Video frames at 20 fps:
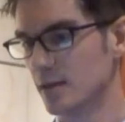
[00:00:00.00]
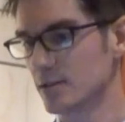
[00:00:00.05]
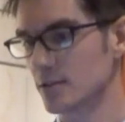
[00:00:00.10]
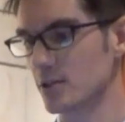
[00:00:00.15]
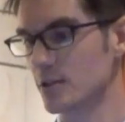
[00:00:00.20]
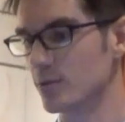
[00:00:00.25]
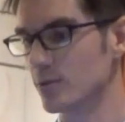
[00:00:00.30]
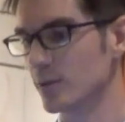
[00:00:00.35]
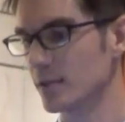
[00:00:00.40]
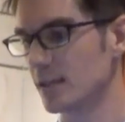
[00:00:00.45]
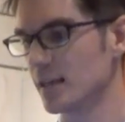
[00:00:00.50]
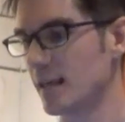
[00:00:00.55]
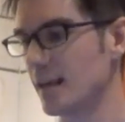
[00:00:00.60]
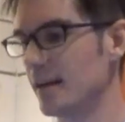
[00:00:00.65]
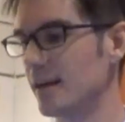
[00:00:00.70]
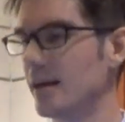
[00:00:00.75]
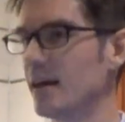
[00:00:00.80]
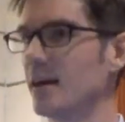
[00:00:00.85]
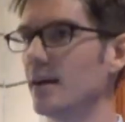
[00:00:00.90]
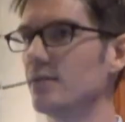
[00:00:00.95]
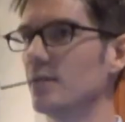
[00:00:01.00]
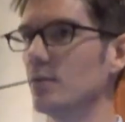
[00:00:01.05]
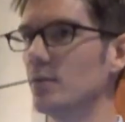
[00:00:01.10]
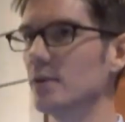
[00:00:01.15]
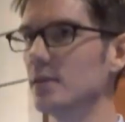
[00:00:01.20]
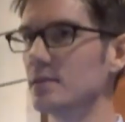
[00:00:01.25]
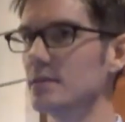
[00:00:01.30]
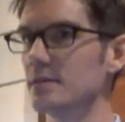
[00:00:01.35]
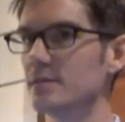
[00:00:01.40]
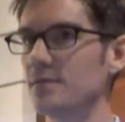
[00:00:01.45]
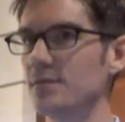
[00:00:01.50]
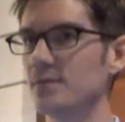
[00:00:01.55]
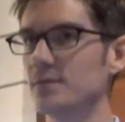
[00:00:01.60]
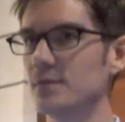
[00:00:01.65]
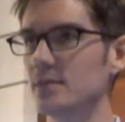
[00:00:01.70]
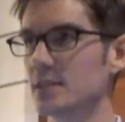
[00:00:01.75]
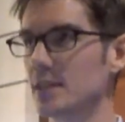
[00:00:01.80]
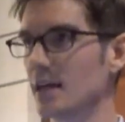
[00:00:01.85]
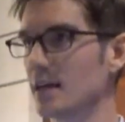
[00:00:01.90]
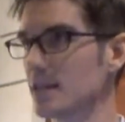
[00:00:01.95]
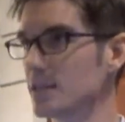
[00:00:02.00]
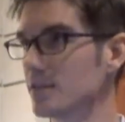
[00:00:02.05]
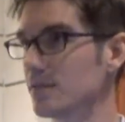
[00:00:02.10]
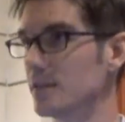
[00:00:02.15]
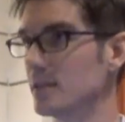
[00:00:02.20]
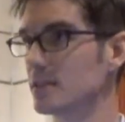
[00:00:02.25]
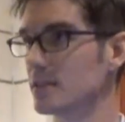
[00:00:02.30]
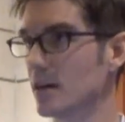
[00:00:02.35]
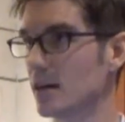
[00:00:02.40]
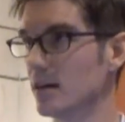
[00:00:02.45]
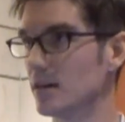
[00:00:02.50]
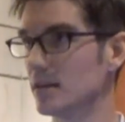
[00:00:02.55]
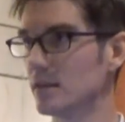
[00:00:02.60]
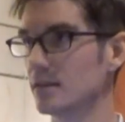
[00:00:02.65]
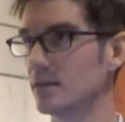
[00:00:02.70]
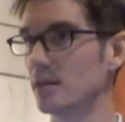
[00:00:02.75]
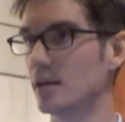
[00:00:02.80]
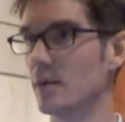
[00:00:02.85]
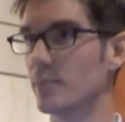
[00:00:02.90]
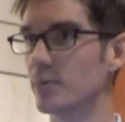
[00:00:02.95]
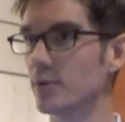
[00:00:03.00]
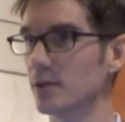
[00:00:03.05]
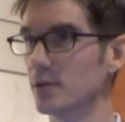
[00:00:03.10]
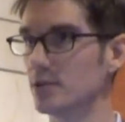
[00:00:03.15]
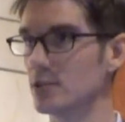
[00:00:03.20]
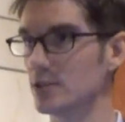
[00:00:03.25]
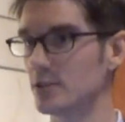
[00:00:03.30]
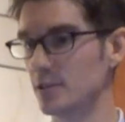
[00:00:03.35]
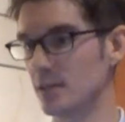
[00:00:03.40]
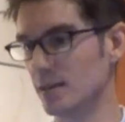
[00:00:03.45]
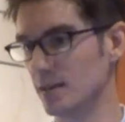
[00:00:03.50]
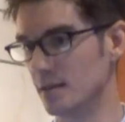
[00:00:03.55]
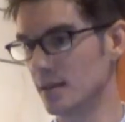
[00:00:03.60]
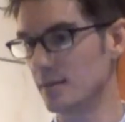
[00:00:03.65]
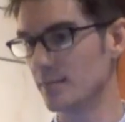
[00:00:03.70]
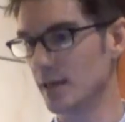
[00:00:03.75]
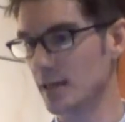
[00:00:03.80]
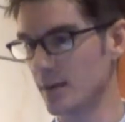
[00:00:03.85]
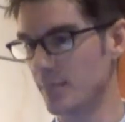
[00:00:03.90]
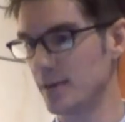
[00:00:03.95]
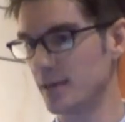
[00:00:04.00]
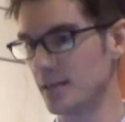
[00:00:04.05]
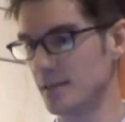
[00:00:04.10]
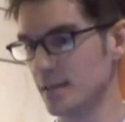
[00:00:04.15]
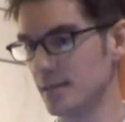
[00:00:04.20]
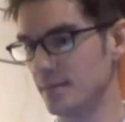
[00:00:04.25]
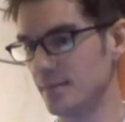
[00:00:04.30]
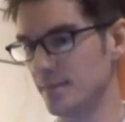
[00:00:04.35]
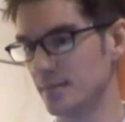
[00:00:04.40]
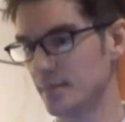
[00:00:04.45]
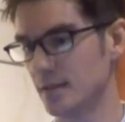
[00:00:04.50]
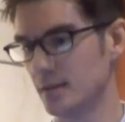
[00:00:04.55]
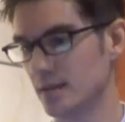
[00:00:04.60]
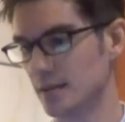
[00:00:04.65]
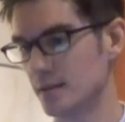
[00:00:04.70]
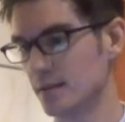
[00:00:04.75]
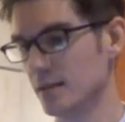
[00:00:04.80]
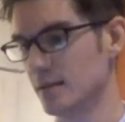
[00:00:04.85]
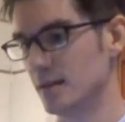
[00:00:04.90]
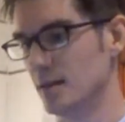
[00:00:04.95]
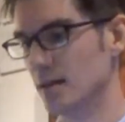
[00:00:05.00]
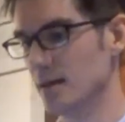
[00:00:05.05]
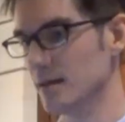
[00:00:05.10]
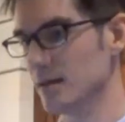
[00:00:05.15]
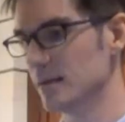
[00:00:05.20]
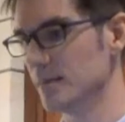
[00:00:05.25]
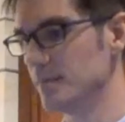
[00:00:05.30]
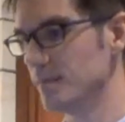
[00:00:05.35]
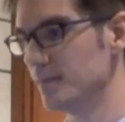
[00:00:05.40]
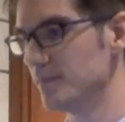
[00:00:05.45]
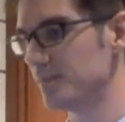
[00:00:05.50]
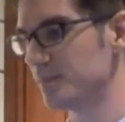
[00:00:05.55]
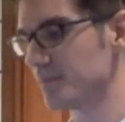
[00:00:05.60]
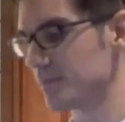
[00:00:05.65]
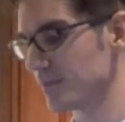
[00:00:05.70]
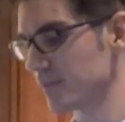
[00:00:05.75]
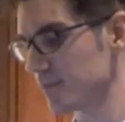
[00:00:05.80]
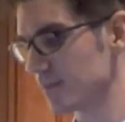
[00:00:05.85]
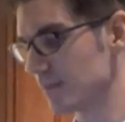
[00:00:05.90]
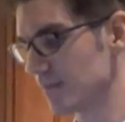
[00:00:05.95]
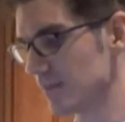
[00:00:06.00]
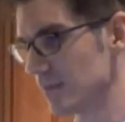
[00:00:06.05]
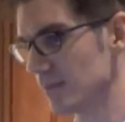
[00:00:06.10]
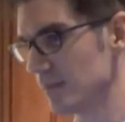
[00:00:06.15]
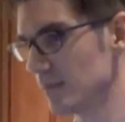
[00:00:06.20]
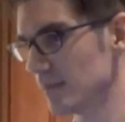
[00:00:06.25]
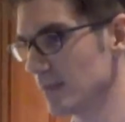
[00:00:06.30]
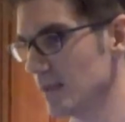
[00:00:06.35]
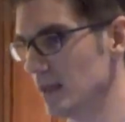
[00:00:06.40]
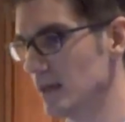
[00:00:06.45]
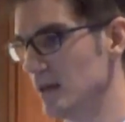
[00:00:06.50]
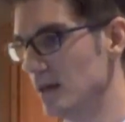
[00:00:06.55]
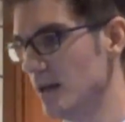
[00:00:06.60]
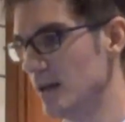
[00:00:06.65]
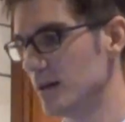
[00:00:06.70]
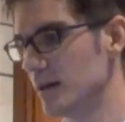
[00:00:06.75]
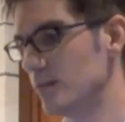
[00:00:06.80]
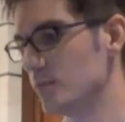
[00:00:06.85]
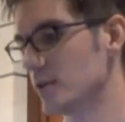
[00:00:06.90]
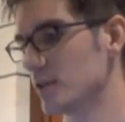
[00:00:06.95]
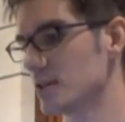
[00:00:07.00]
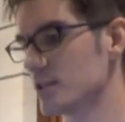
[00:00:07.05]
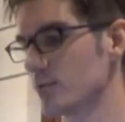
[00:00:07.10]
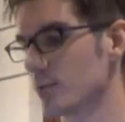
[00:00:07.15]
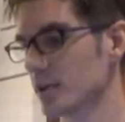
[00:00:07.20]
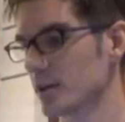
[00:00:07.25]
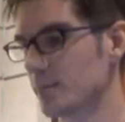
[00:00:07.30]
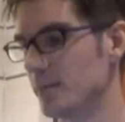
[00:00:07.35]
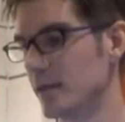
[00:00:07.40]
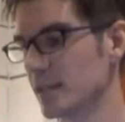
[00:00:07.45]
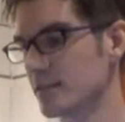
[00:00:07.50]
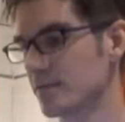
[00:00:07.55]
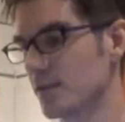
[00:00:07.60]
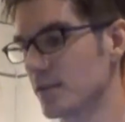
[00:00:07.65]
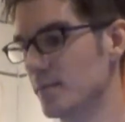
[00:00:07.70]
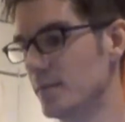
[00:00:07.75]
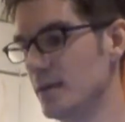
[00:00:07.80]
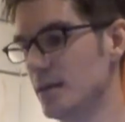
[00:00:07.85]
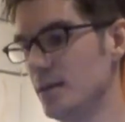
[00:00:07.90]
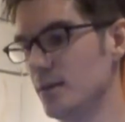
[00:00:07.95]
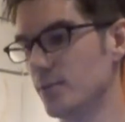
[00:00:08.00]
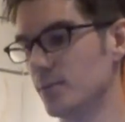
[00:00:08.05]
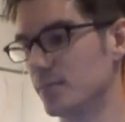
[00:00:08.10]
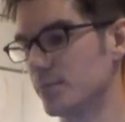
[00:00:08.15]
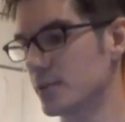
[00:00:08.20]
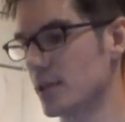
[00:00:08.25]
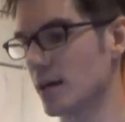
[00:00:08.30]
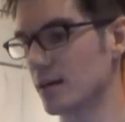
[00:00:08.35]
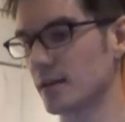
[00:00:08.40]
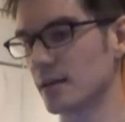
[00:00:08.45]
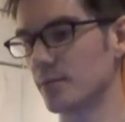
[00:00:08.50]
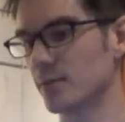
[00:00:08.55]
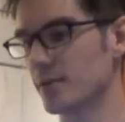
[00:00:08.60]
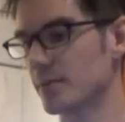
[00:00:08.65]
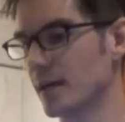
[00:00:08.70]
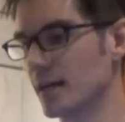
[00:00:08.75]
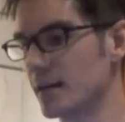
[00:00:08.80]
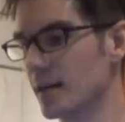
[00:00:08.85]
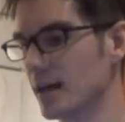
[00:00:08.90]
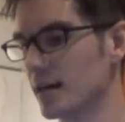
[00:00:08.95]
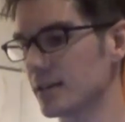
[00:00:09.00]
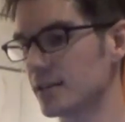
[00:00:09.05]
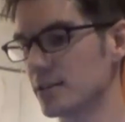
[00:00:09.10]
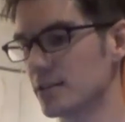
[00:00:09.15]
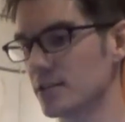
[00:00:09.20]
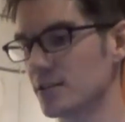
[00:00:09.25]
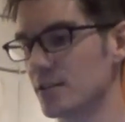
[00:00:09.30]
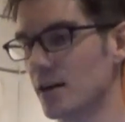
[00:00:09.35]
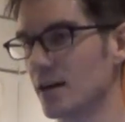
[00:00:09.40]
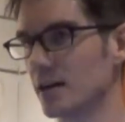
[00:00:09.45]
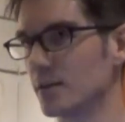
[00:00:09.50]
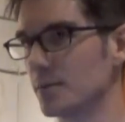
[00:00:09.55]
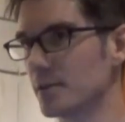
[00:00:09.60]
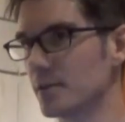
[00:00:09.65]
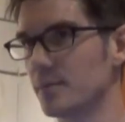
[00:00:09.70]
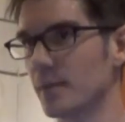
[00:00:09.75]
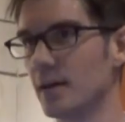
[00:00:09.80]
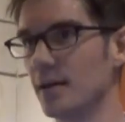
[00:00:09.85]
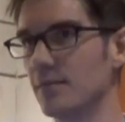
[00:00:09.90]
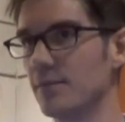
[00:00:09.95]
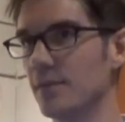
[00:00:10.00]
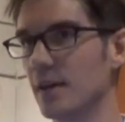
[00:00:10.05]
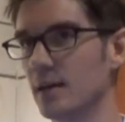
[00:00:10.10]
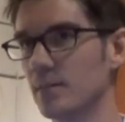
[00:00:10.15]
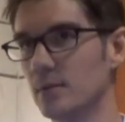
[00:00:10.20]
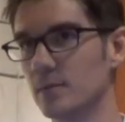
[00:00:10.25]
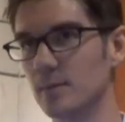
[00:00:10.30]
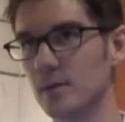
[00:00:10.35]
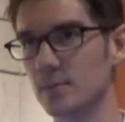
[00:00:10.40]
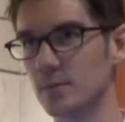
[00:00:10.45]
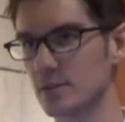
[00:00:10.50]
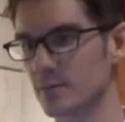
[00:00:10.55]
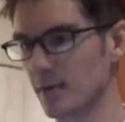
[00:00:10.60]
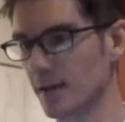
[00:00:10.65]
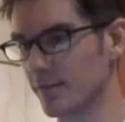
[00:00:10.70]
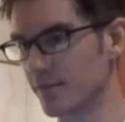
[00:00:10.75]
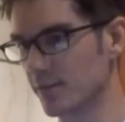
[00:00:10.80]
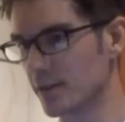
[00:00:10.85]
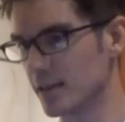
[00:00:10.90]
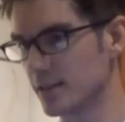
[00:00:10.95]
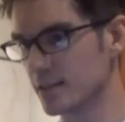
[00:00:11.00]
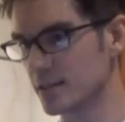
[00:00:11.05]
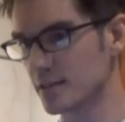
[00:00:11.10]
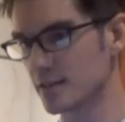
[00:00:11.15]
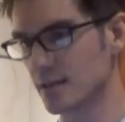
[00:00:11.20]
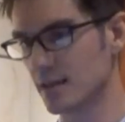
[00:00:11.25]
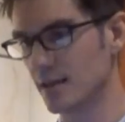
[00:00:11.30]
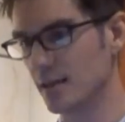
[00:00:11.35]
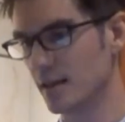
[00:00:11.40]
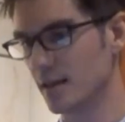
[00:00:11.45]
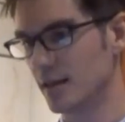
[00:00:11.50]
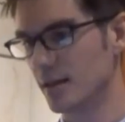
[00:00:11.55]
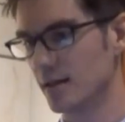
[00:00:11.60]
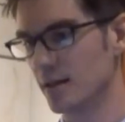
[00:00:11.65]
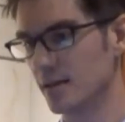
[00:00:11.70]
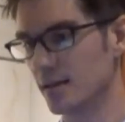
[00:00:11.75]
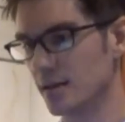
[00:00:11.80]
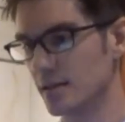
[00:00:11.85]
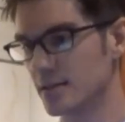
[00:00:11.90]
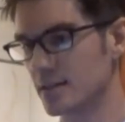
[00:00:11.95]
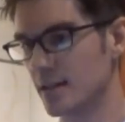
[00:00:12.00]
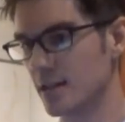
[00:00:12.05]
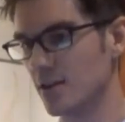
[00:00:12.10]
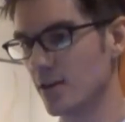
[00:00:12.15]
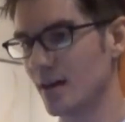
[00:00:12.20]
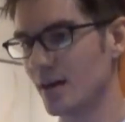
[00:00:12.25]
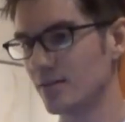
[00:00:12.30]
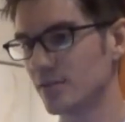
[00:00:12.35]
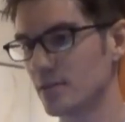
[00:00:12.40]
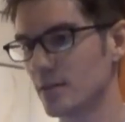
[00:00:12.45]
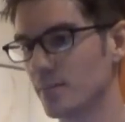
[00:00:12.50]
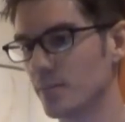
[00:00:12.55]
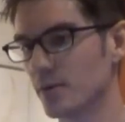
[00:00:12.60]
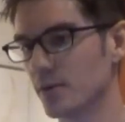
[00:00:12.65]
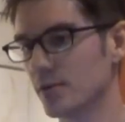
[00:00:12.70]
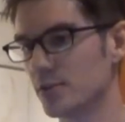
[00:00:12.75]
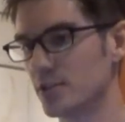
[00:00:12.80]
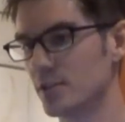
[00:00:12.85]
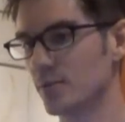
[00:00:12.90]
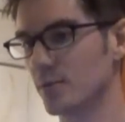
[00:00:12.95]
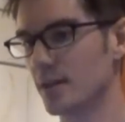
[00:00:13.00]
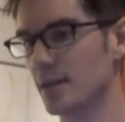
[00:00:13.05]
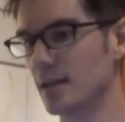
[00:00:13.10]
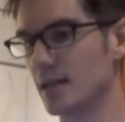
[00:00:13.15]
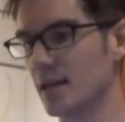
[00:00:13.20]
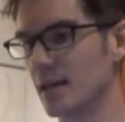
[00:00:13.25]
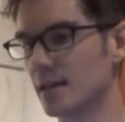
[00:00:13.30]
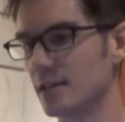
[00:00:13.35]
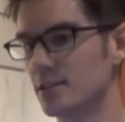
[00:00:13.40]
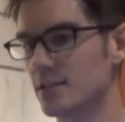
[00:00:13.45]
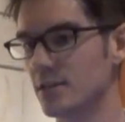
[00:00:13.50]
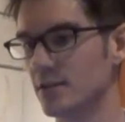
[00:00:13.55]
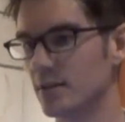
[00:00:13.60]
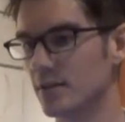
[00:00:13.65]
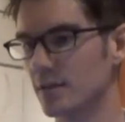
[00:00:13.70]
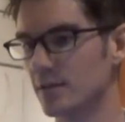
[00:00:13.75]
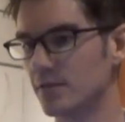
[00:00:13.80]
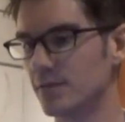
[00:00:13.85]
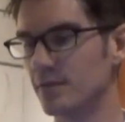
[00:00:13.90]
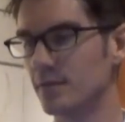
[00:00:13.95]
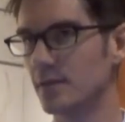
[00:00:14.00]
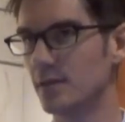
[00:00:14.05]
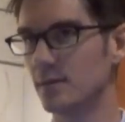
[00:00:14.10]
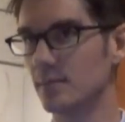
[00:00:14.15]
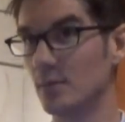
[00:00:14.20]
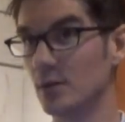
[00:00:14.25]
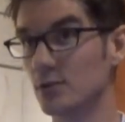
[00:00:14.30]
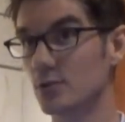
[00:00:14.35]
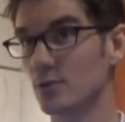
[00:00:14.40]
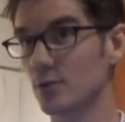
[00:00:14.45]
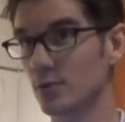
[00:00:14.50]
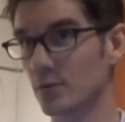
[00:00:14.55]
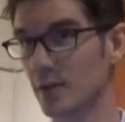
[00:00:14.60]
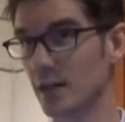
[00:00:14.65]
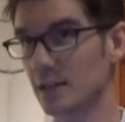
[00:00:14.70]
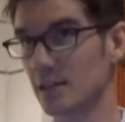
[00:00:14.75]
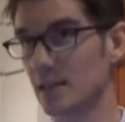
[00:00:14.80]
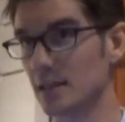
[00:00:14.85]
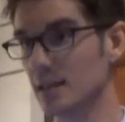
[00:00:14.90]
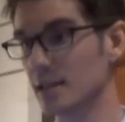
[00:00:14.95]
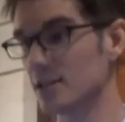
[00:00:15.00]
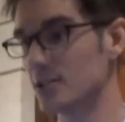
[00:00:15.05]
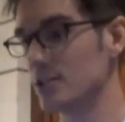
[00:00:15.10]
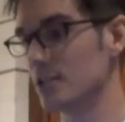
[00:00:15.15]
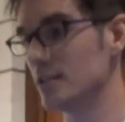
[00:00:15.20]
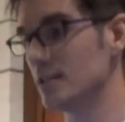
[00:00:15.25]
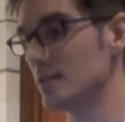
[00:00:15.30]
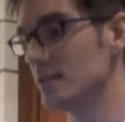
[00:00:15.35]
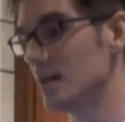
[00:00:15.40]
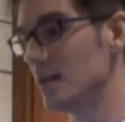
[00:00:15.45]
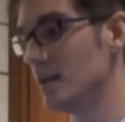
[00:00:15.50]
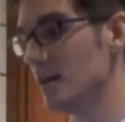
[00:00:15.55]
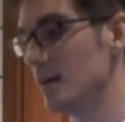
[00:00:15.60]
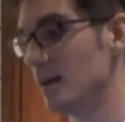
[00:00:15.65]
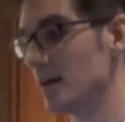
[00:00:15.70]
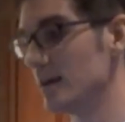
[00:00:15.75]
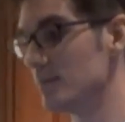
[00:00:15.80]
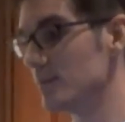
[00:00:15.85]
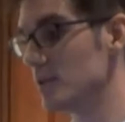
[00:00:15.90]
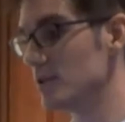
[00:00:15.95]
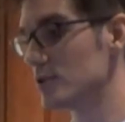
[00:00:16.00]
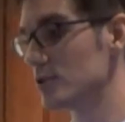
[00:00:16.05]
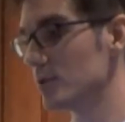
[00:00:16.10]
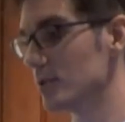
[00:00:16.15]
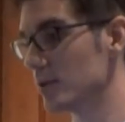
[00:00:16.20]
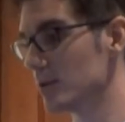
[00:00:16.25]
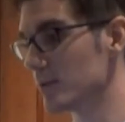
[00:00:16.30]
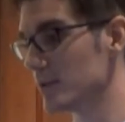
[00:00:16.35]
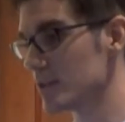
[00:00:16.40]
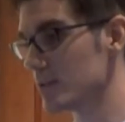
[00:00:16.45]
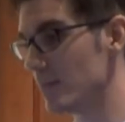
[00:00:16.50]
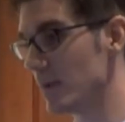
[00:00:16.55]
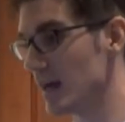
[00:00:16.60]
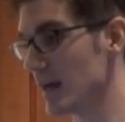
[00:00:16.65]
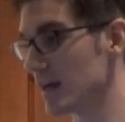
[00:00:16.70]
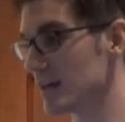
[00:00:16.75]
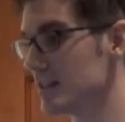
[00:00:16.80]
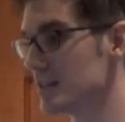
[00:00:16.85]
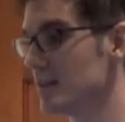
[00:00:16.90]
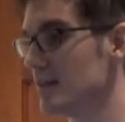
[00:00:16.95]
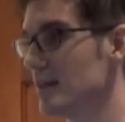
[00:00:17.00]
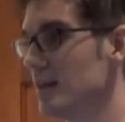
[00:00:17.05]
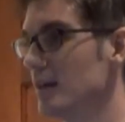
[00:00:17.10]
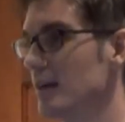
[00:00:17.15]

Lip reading: So you really can't have a one-size-fits-all approach, in my opinion. And what has worked best for me, talking with my doctors, talking with my family members, my friends, is that you have to approach it with an attitude of mutual recognition and mutual respect.